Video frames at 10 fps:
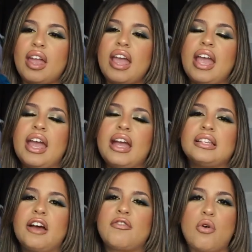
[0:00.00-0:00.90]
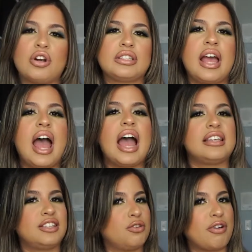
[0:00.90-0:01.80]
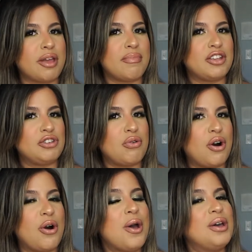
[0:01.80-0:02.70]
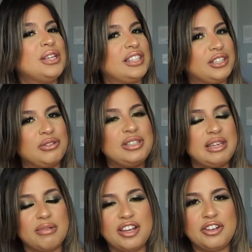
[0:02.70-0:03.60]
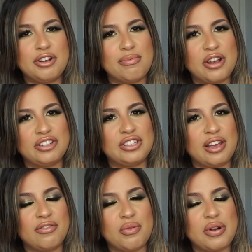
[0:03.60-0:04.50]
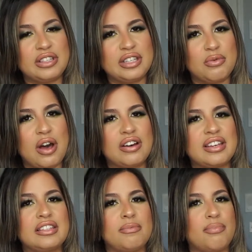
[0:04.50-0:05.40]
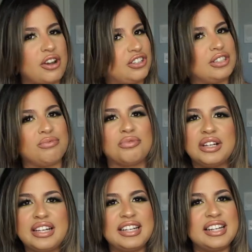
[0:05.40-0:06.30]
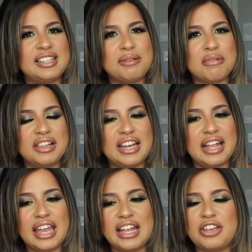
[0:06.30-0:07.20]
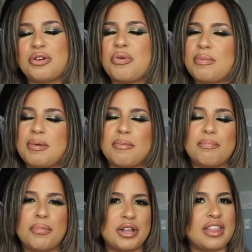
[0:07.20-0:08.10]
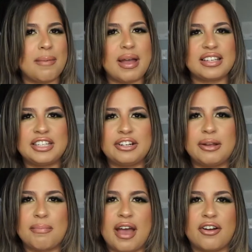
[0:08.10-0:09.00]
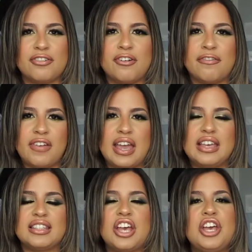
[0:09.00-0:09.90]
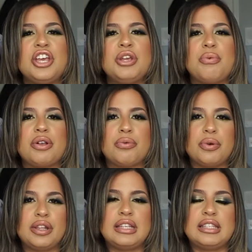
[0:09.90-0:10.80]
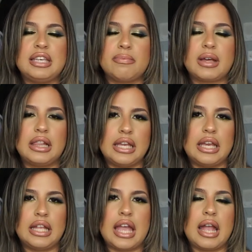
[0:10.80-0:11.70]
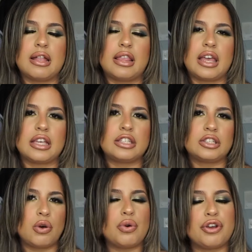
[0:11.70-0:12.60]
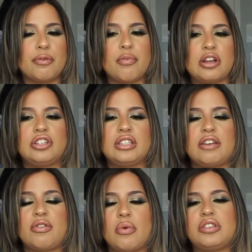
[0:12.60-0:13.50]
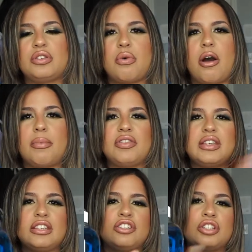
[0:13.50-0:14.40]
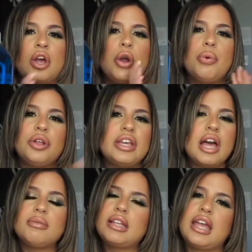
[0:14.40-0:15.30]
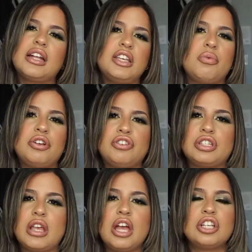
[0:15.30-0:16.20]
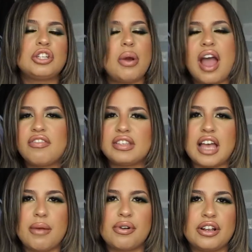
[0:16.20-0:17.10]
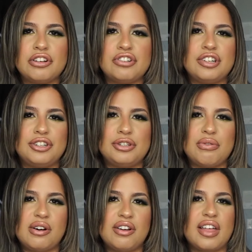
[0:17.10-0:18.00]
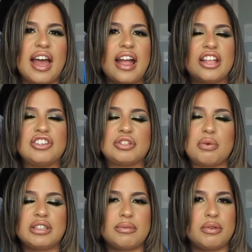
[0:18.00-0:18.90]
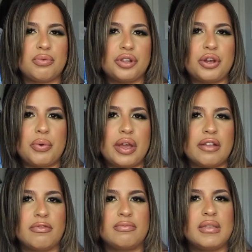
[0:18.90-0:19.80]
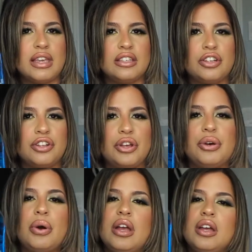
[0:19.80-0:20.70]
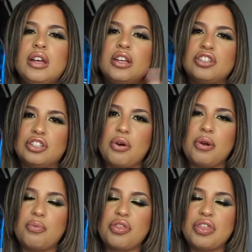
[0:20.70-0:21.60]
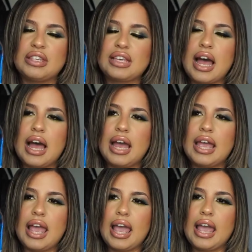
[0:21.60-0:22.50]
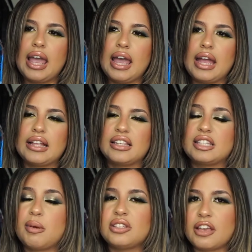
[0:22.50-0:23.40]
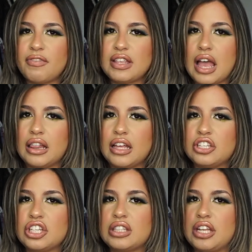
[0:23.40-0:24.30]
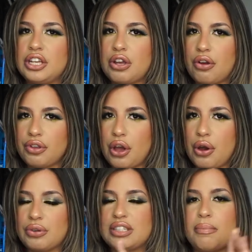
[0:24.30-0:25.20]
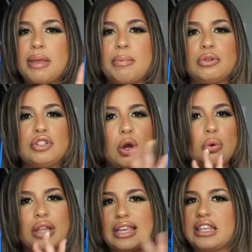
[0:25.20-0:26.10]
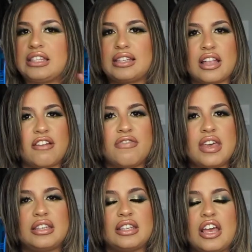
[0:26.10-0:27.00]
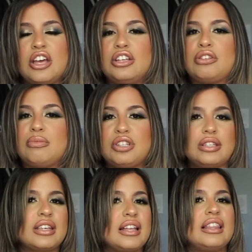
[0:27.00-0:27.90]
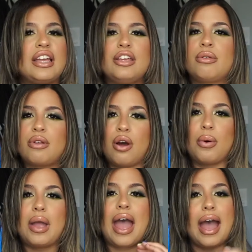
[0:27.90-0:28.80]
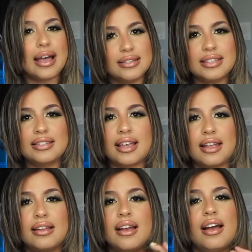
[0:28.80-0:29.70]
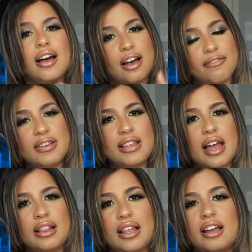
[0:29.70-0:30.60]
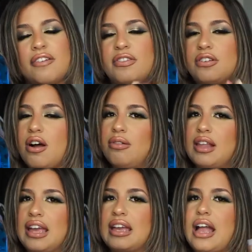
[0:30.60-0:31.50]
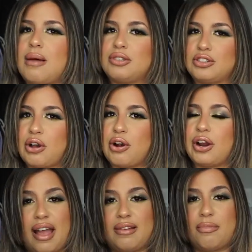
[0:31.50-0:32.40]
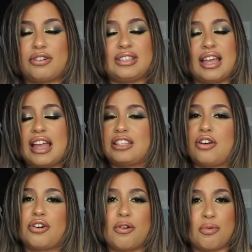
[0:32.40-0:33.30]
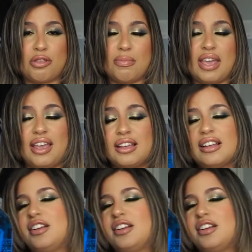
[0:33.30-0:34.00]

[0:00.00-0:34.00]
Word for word: And of course, I still recommend you all still deep clean your brushes every once in a while because the brushes really need a deep cleaning. You don't want to be putting that bacteria back on your face. You want to really deep clean and like soak your brushes every once in a while. But this is just really comes in handy when you just don't have the time or energy to do all that and just want something really quick and easy to do. Just going with this guy and smells like vanilla, just letting y'all know. Some people don't like the scent of this, so I'm just gonna let you know. It has a scent of vanilla. If you don't like it, I'm sorry. Personally, it's all good with me.